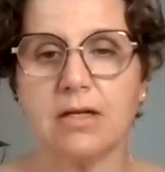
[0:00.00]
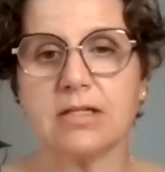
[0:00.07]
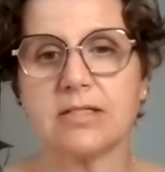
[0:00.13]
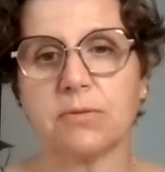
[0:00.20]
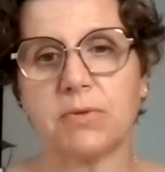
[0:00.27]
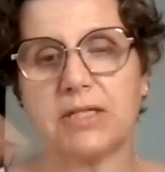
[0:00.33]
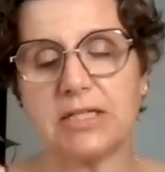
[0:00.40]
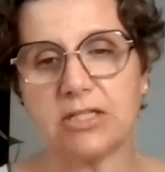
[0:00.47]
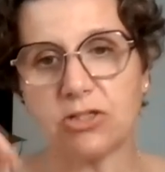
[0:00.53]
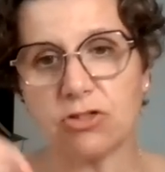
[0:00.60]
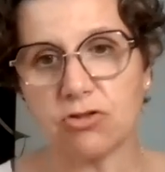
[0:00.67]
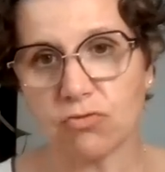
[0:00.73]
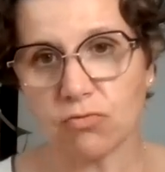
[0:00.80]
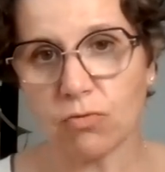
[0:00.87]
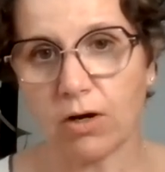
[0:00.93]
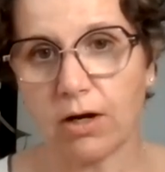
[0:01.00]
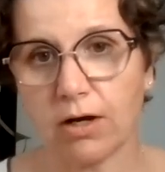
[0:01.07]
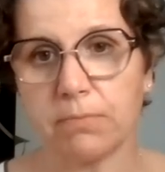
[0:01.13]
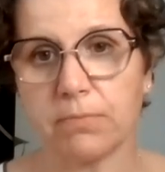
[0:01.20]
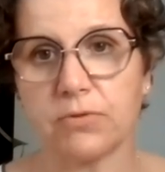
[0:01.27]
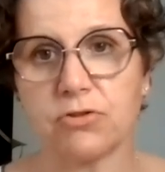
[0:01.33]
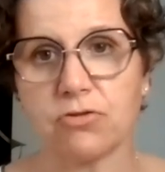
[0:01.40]
So we need to
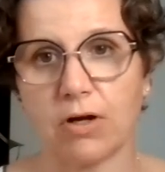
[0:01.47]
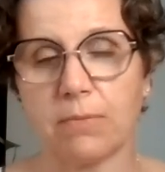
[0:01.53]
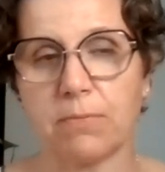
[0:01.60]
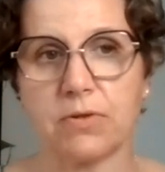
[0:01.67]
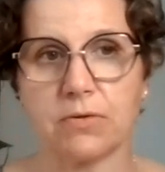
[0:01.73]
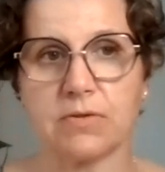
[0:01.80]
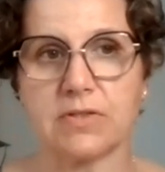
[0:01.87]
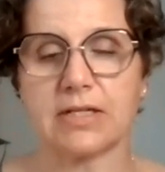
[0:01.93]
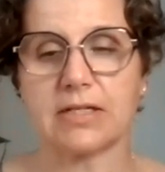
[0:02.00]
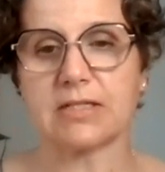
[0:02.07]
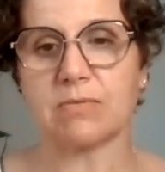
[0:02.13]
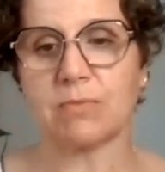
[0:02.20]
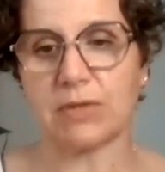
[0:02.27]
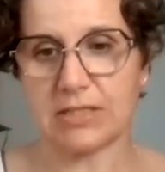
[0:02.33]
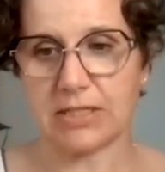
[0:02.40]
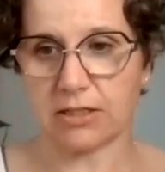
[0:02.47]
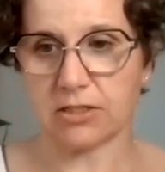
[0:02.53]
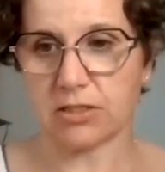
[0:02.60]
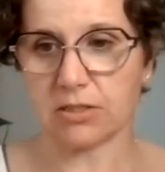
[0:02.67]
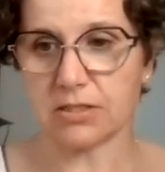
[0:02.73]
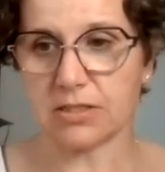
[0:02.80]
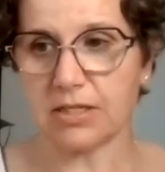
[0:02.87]
drop those
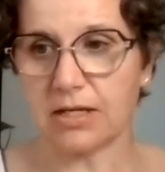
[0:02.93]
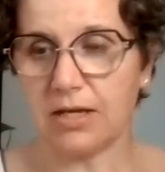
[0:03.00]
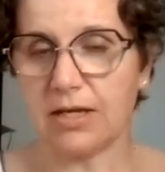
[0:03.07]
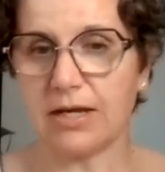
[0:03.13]
expectations.